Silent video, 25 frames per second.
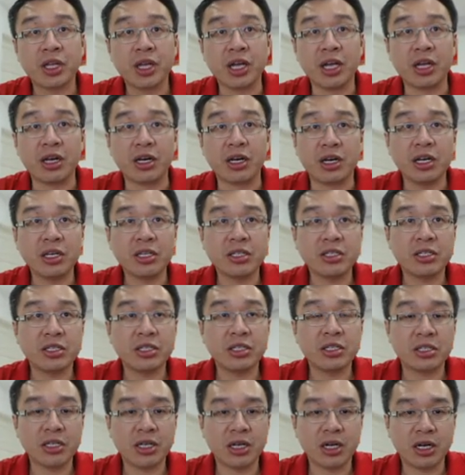And let's see
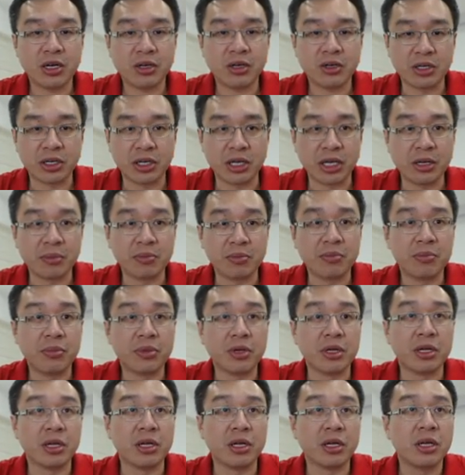how the game
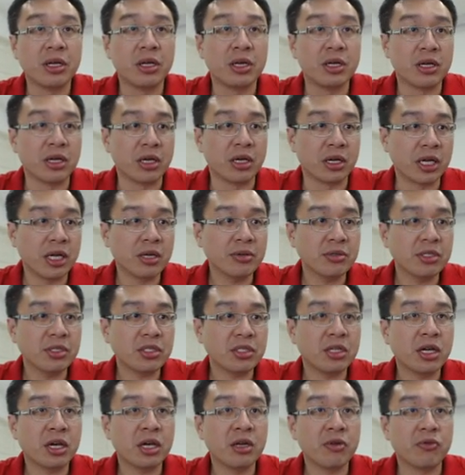play. The game
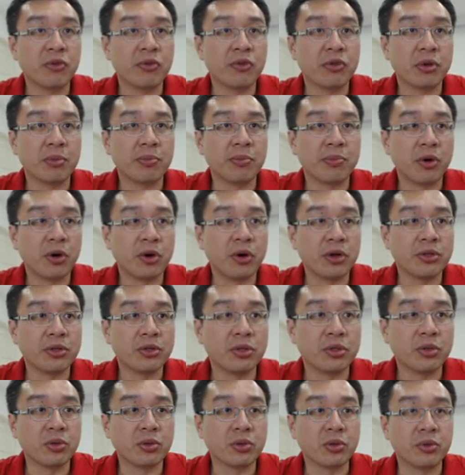starts with the pawn
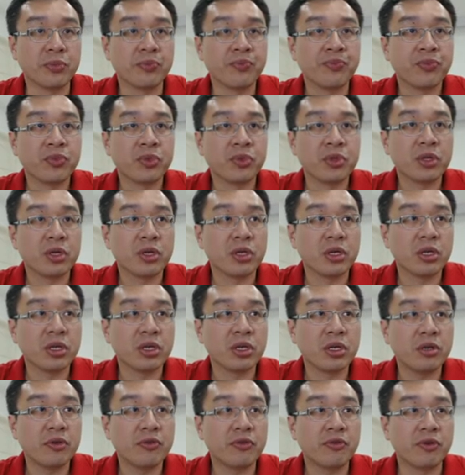to
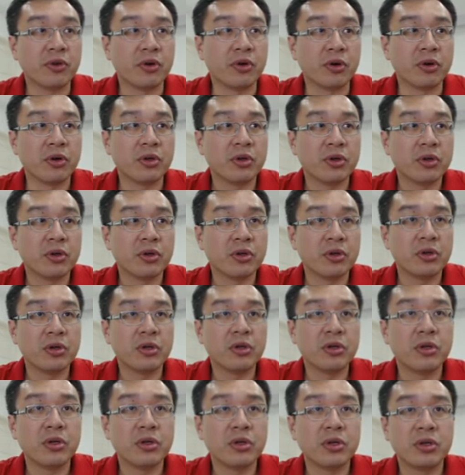e4,
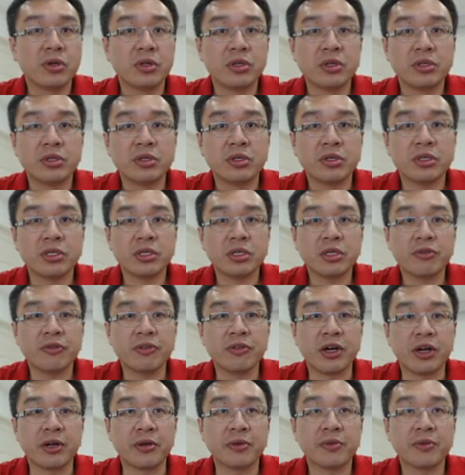c5,